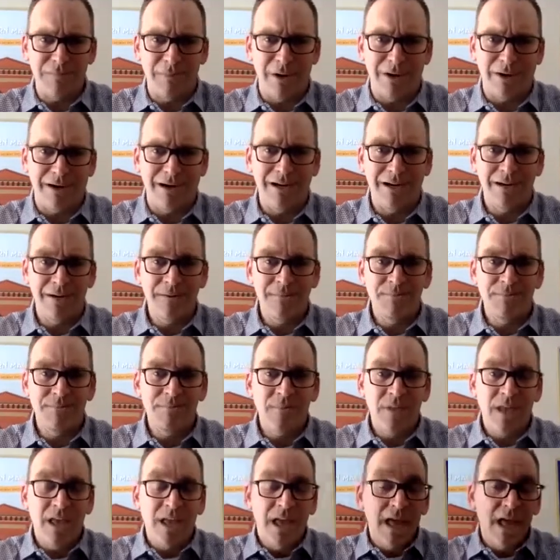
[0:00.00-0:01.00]
mark.
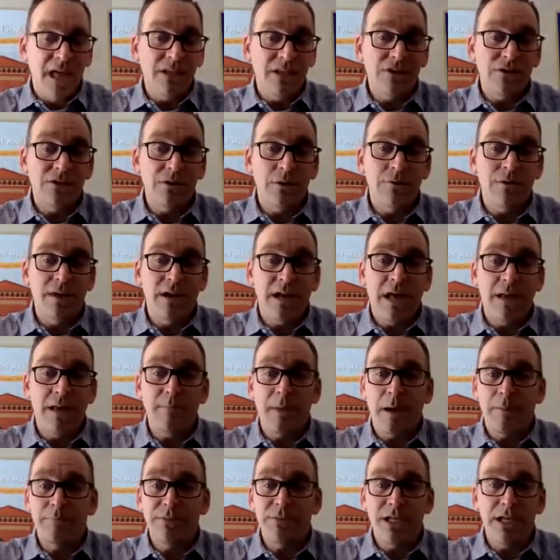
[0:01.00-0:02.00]
And so then
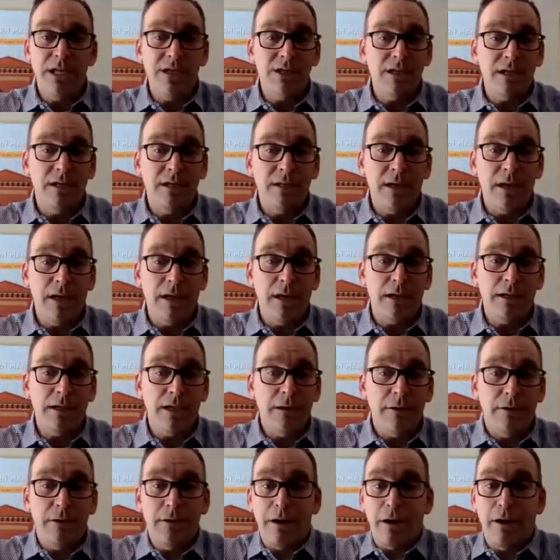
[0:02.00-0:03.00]
I'm teaching
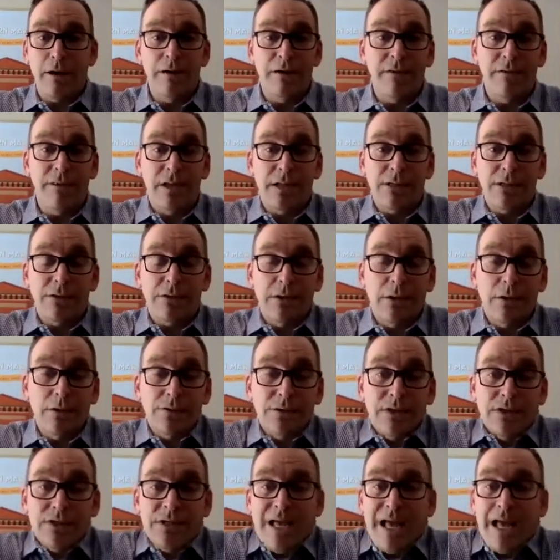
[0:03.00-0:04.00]
kindergarten, and then it
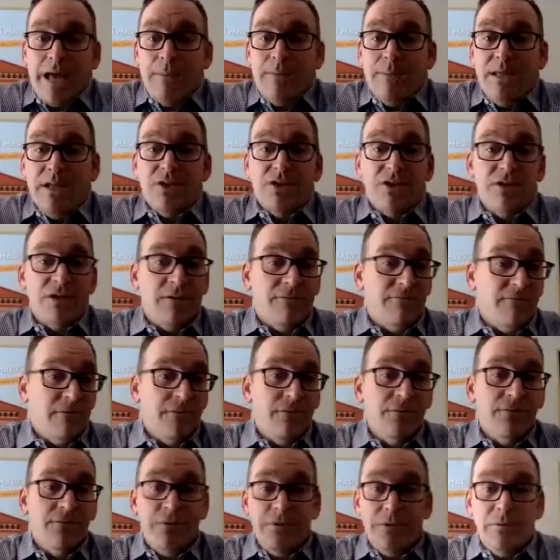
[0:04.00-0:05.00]
closes. I get
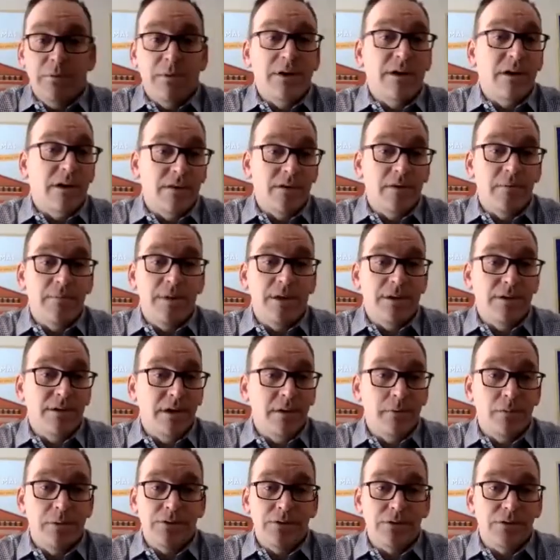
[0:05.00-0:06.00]
shuffled to another
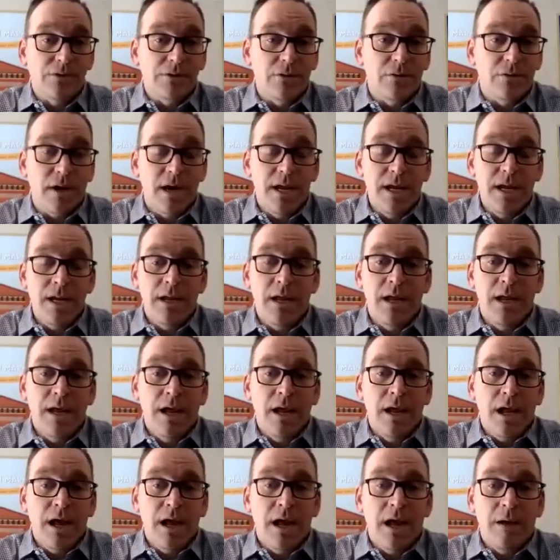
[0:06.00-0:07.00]
building, which is great.
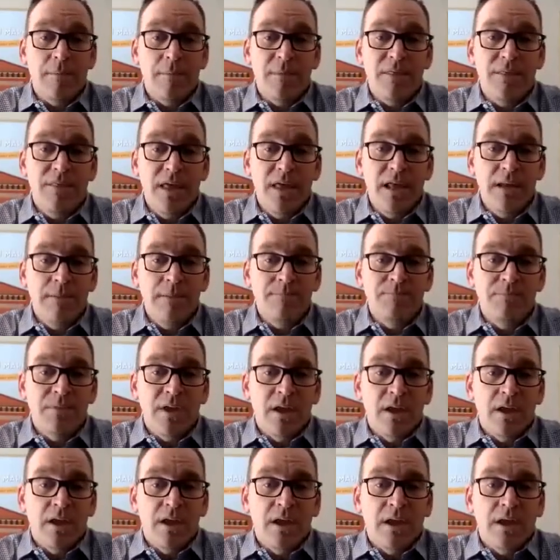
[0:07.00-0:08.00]
But then
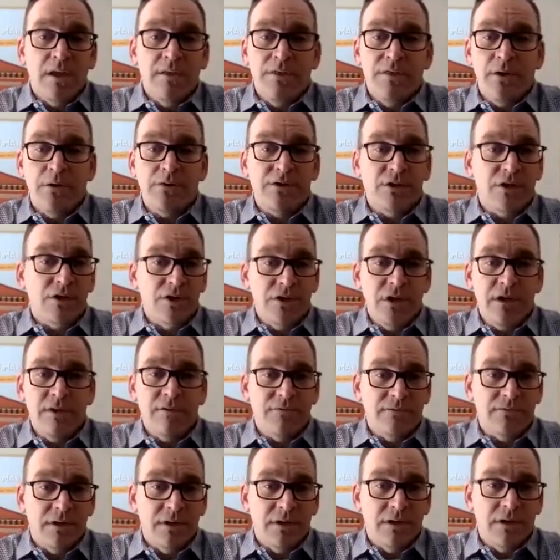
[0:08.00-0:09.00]
there's a
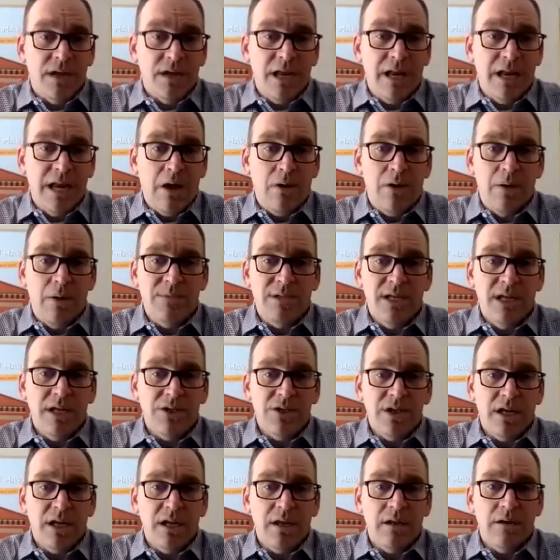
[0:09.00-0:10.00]
shift, and now I'm
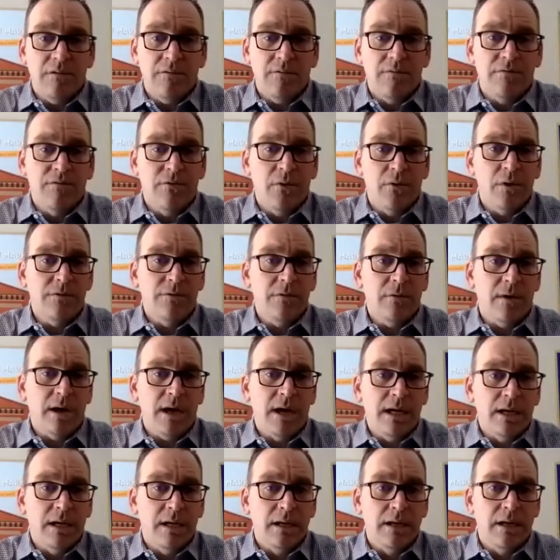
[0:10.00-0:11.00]
teaching fourth
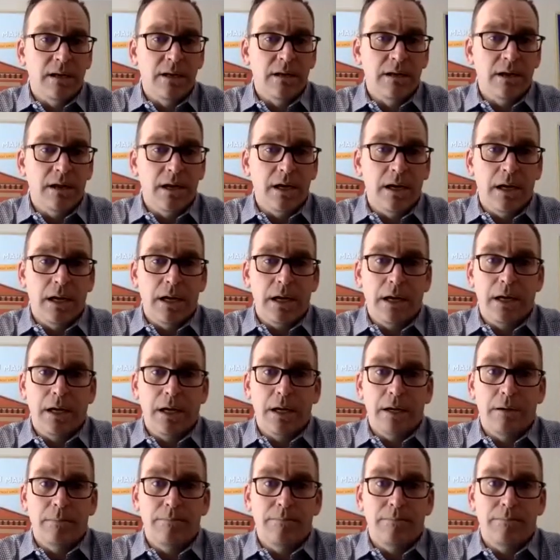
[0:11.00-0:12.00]
grade.
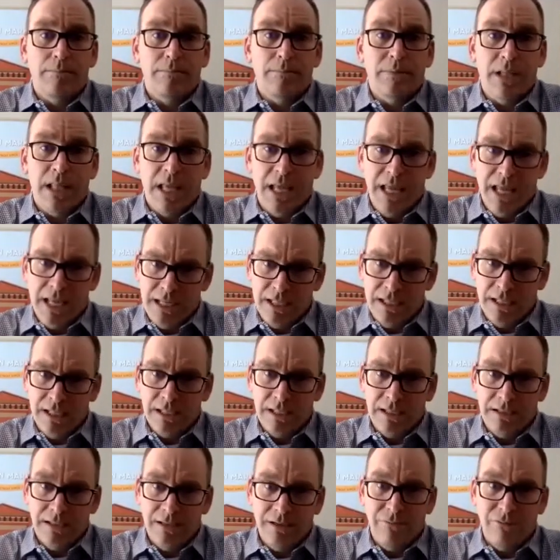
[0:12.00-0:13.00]
Uh, Planned,
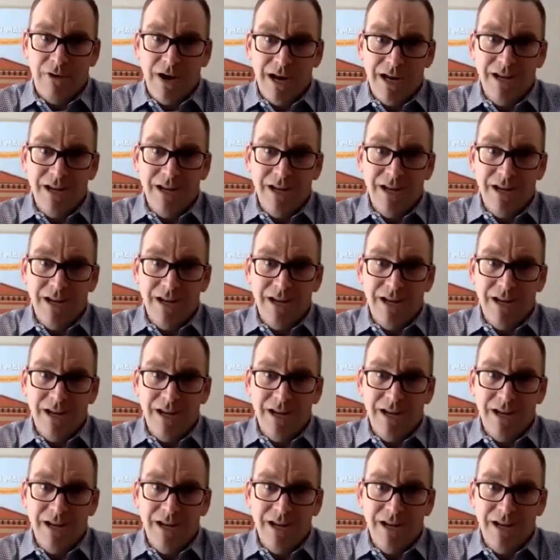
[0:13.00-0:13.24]
right?